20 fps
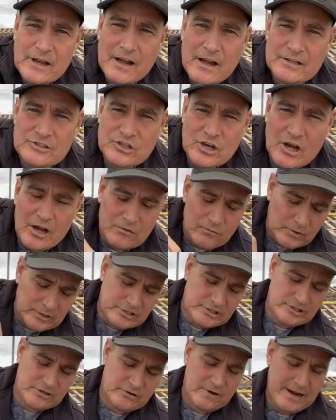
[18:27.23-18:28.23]
John, we
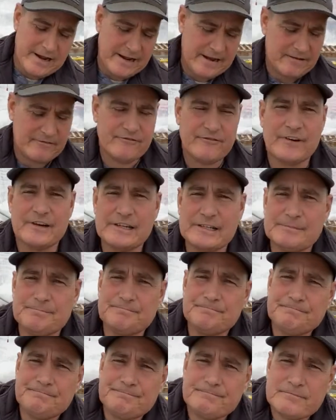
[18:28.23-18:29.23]
still have
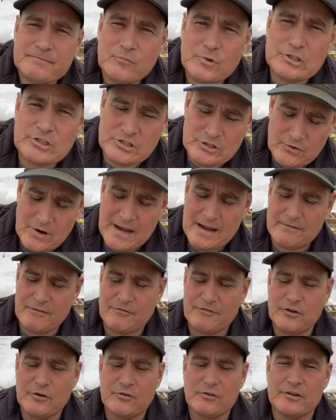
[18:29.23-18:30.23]
a
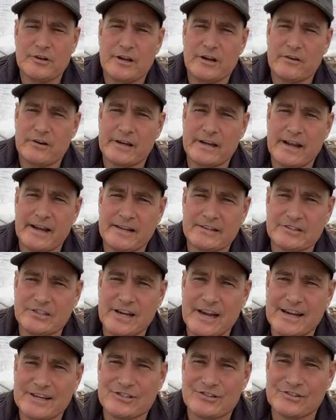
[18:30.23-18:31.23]
few of the dairy cows
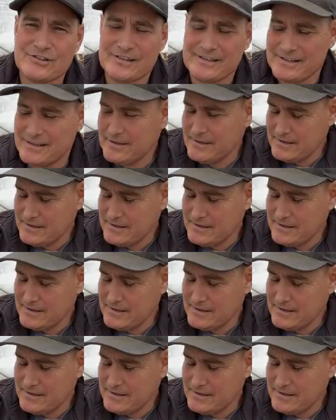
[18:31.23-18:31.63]
actually,